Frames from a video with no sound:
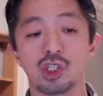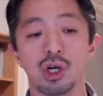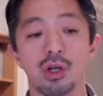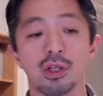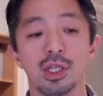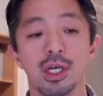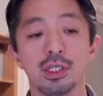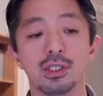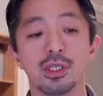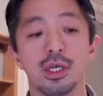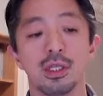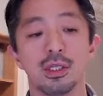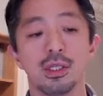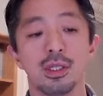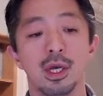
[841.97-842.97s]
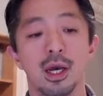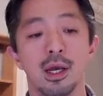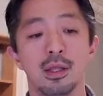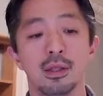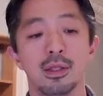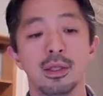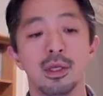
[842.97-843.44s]
on this, and,
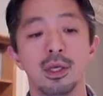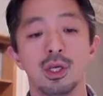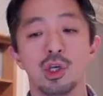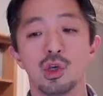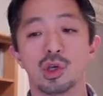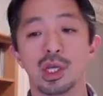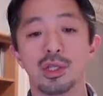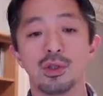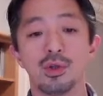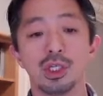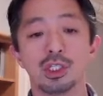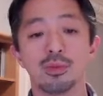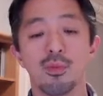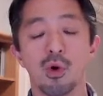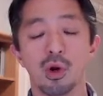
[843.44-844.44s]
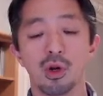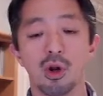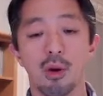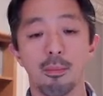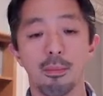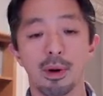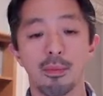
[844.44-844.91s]
and you can do this more
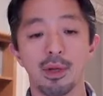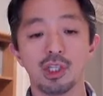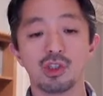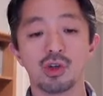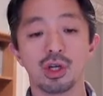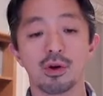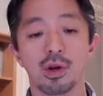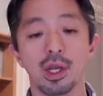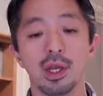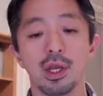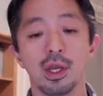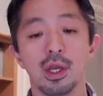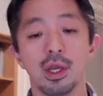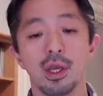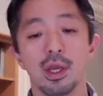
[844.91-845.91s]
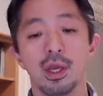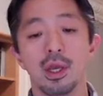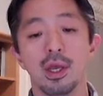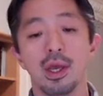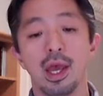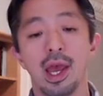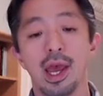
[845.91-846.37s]
non-parametrically.
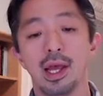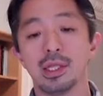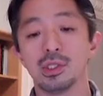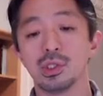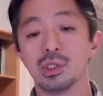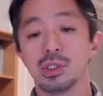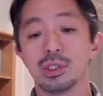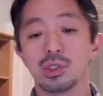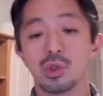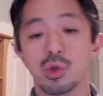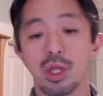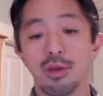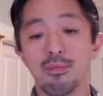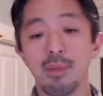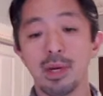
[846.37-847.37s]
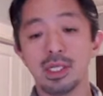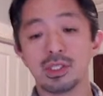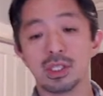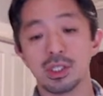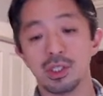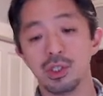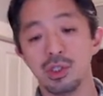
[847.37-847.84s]
And so the Imbens
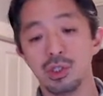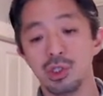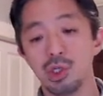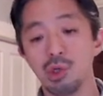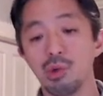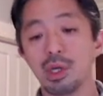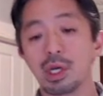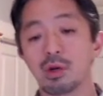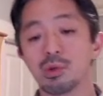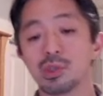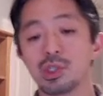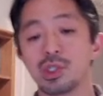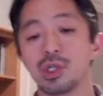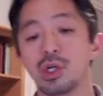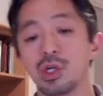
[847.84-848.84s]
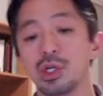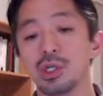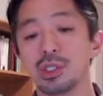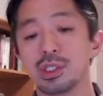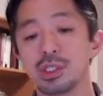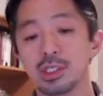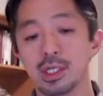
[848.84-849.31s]
and Newey
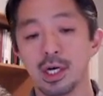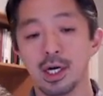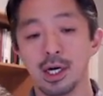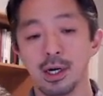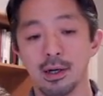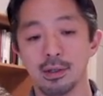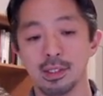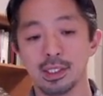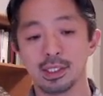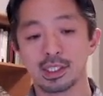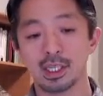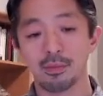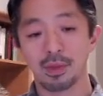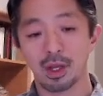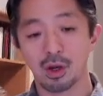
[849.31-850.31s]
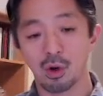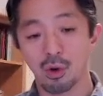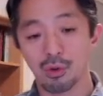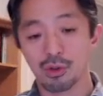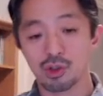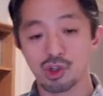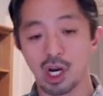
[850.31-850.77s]
considers uh, this something
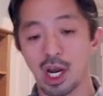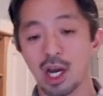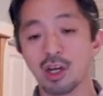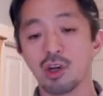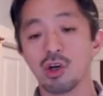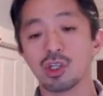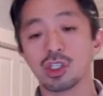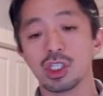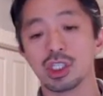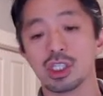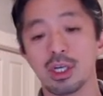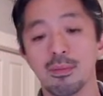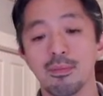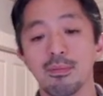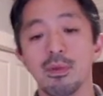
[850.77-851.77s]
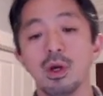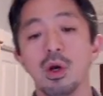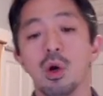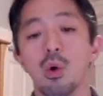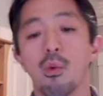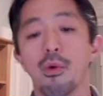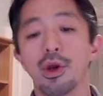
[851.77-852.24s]
called triangular system,
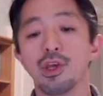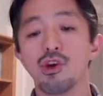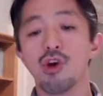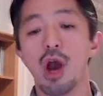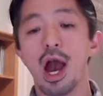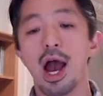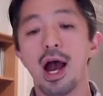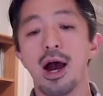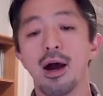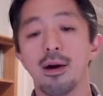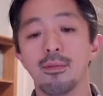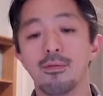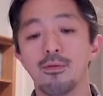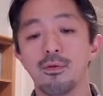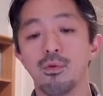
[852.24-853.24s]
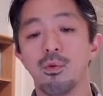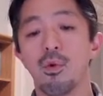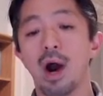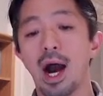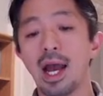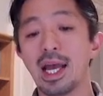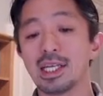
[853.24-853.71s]
where you have
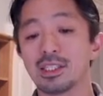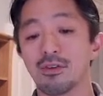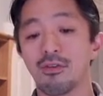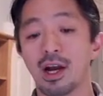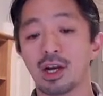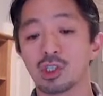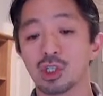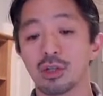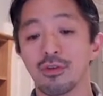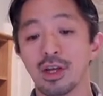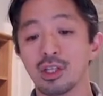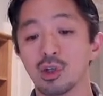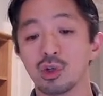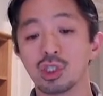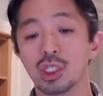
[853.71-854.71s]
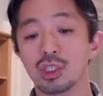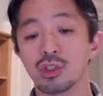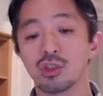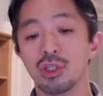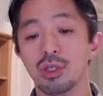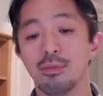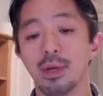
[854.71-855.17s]
y as a function of endogenous
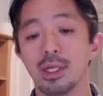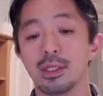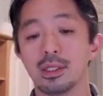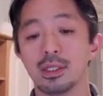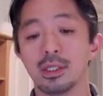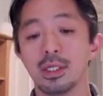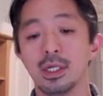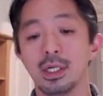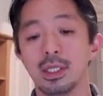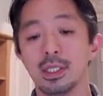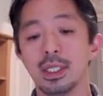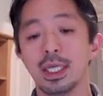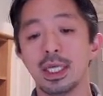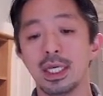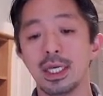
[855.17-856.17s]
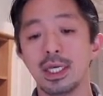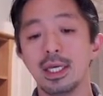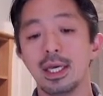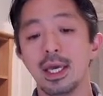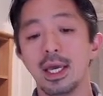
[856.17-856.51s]
treatment t,